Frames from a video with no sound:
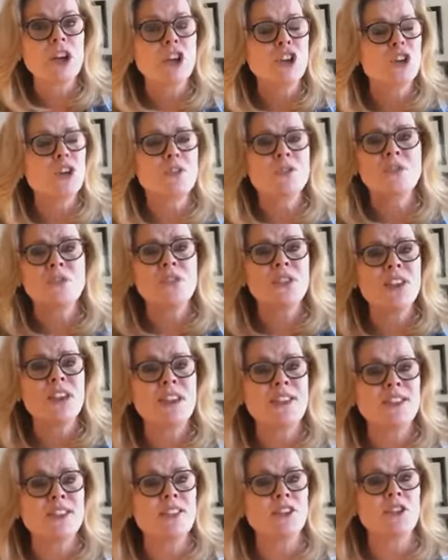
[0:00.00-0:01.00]
You have
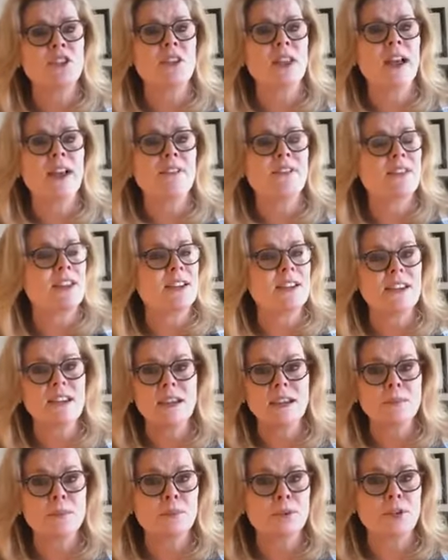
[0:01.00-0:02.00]
things in your life that
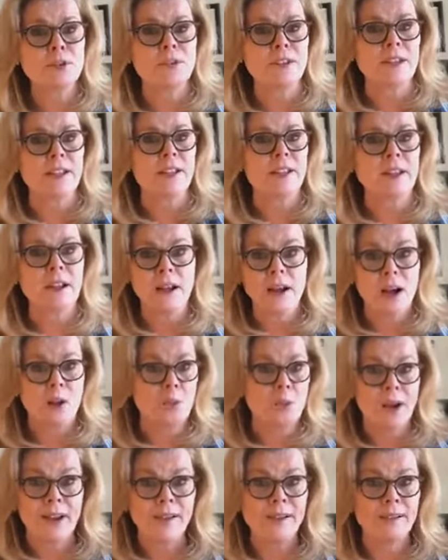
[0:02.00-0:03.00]
need improving,
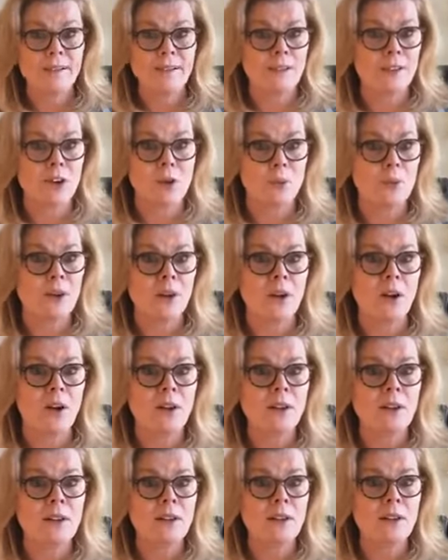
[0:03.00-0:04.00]
right? Don't we
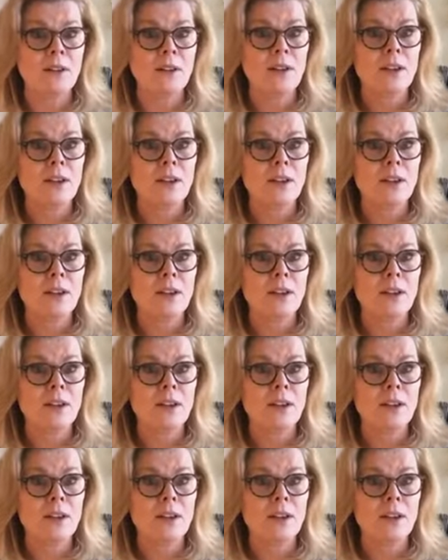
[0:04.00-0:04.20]
all?